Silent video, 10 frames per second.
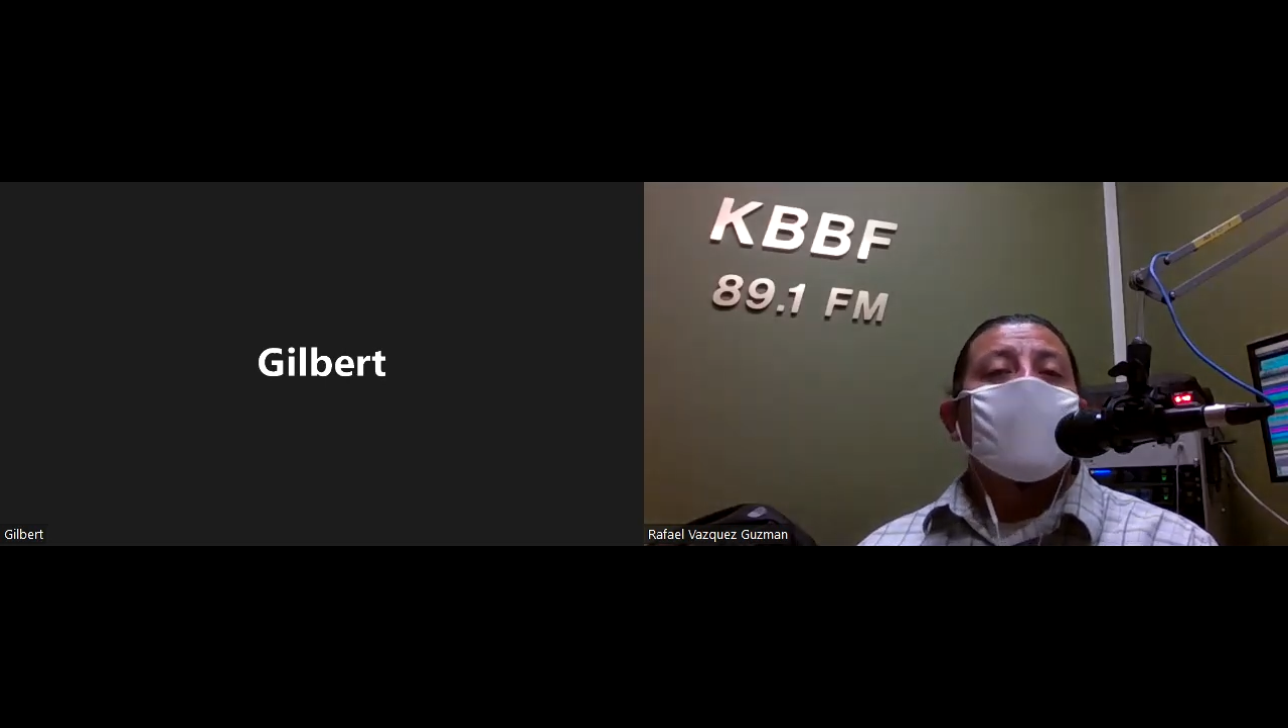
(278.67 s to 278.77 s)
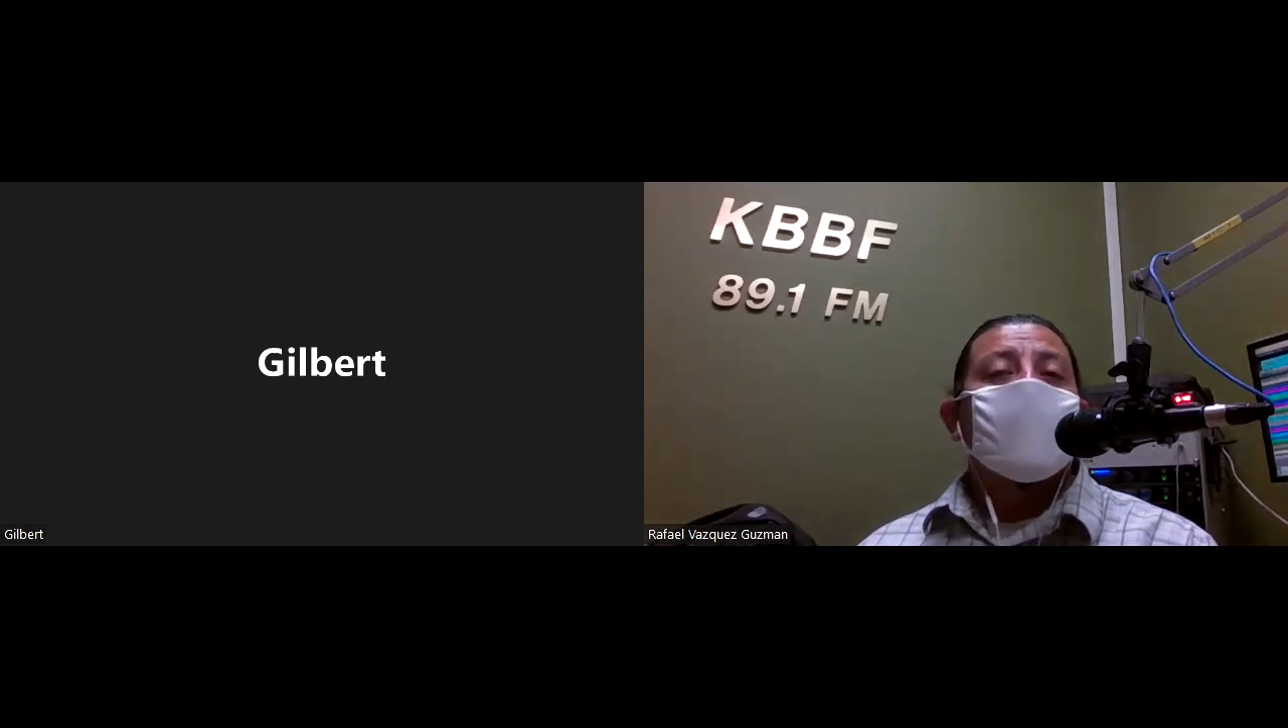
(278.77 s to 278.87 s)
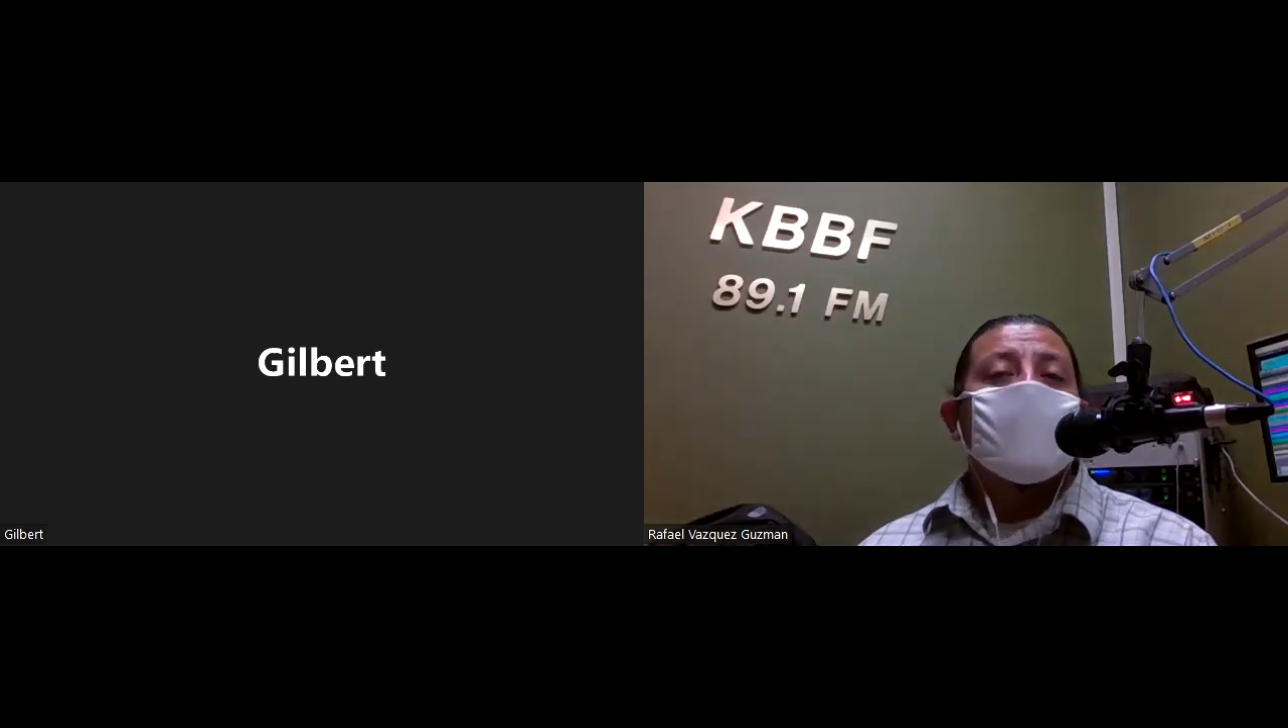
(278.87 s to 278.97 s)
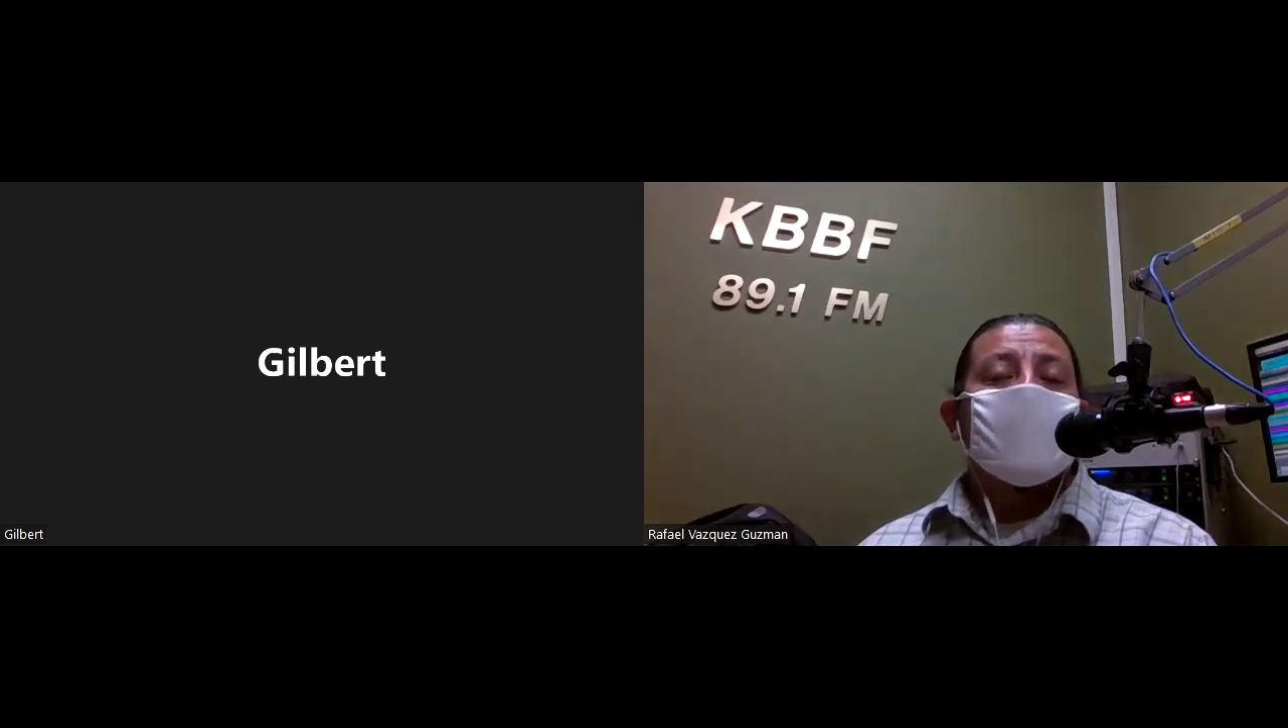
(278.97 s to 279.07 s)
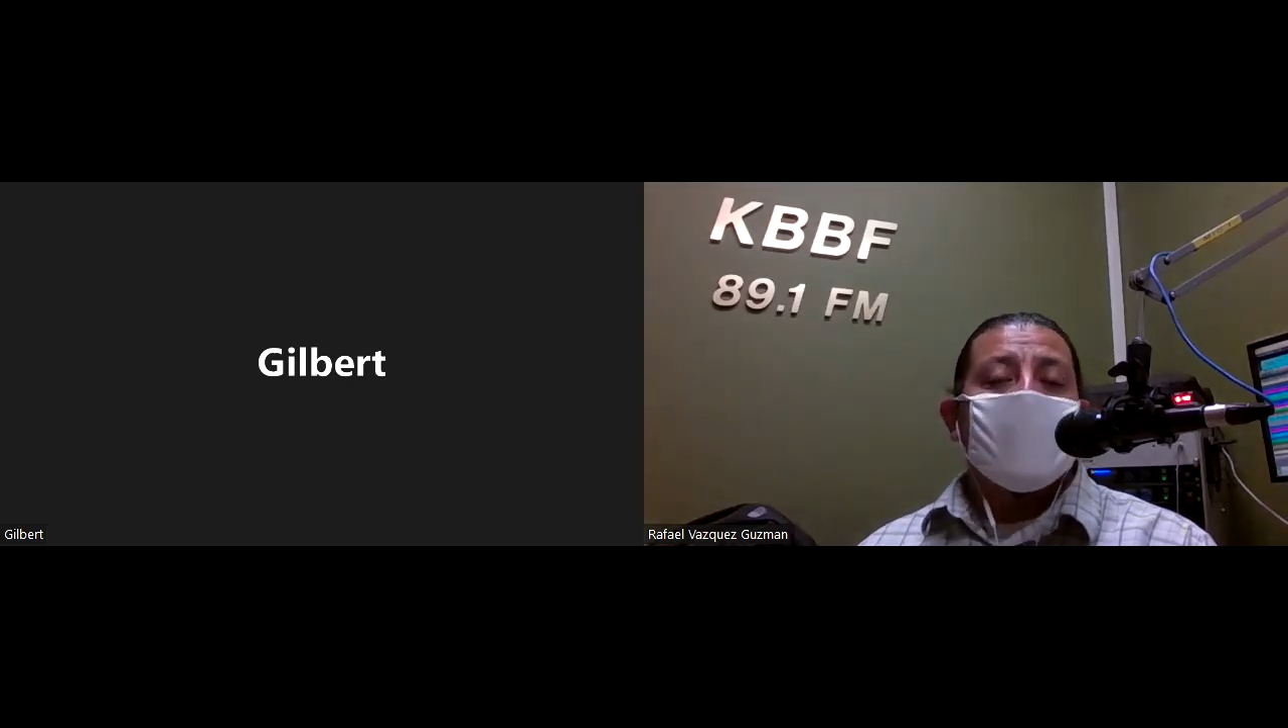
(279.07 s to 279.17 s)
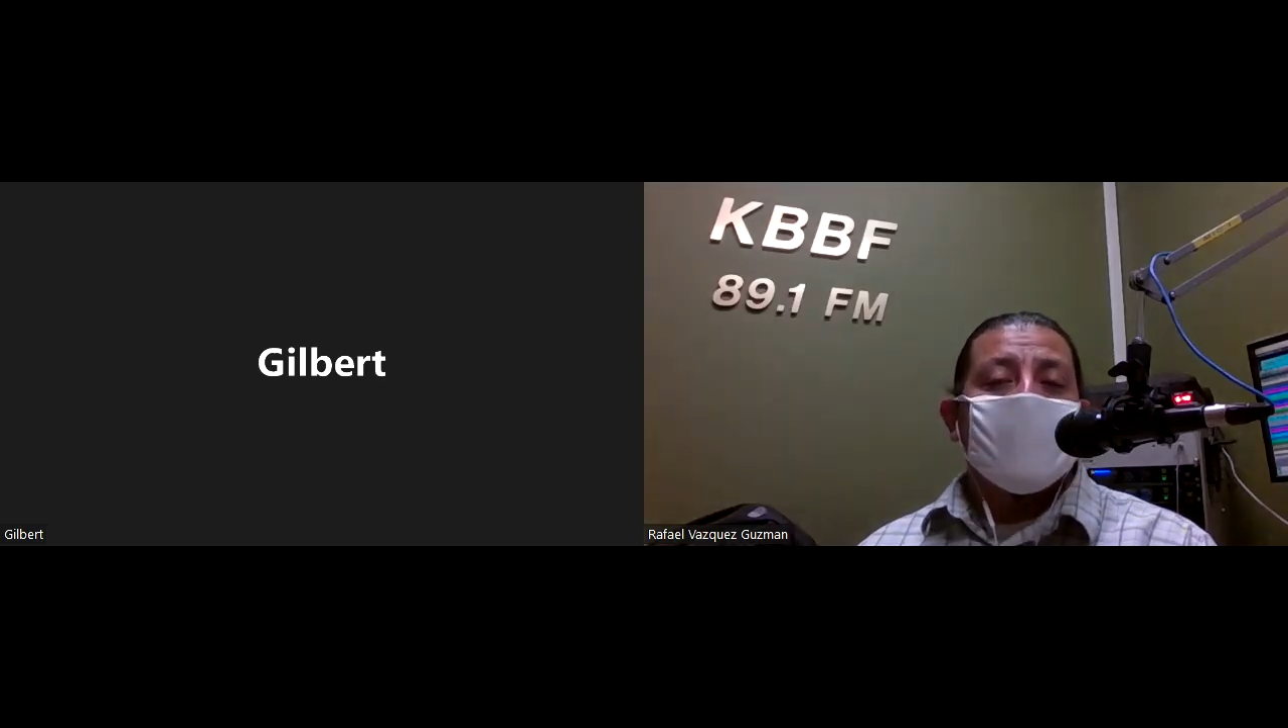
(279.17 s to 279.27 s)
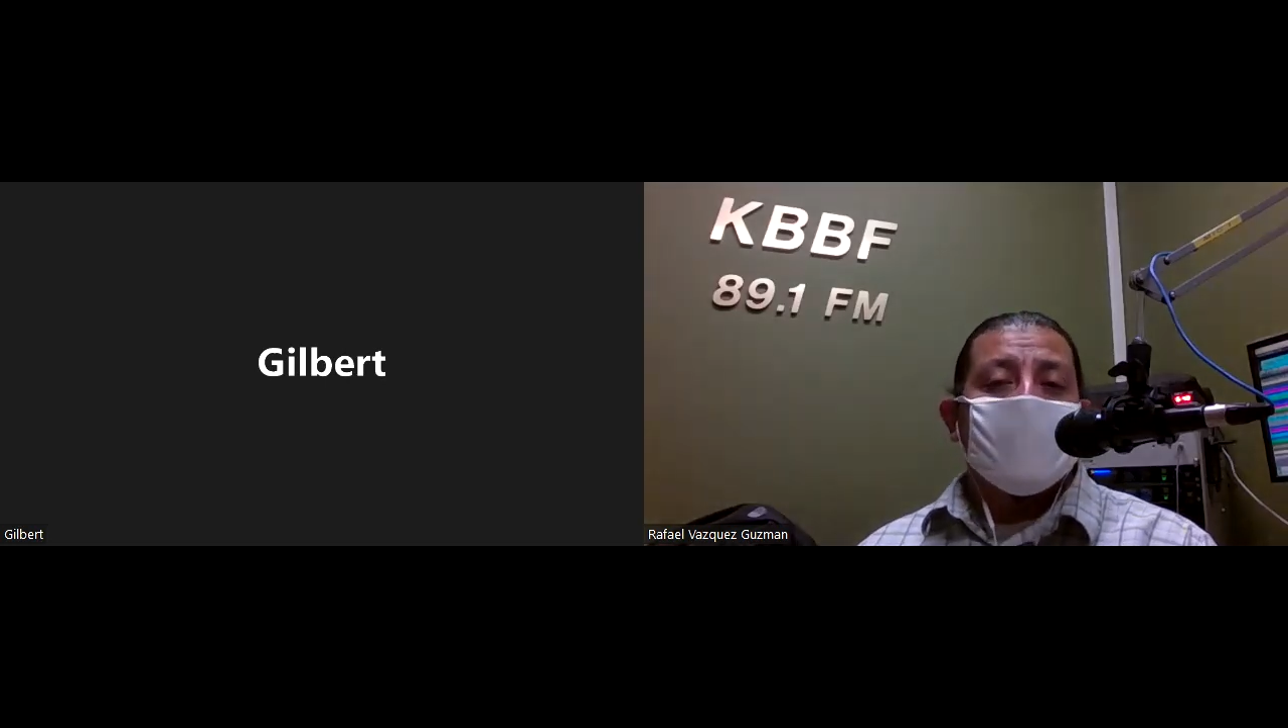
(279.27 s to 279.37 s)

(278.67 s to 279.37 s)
you stay